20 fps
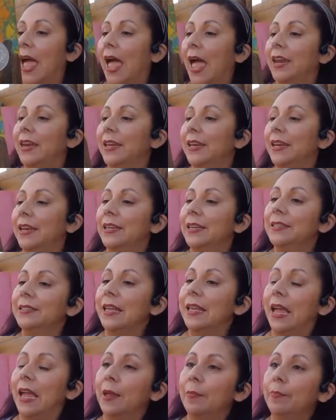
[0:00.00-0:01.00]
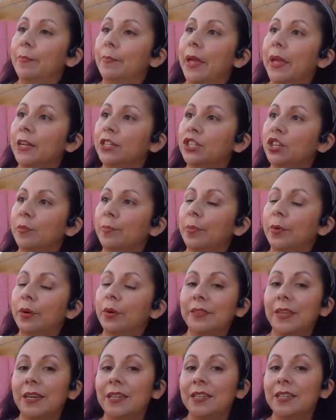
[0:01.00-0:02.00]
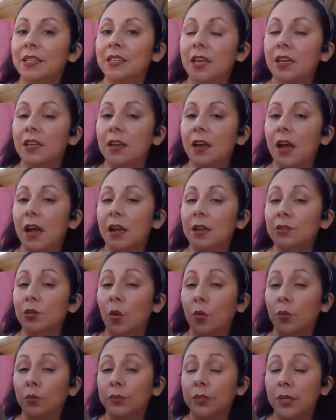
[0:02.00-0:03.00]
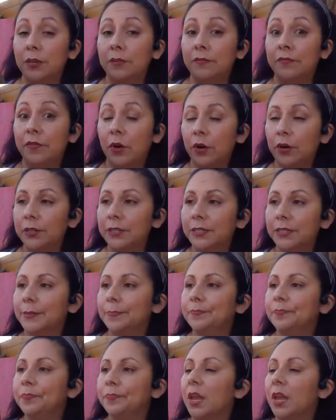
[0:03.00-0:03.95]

and it is a picture book that is told in verse.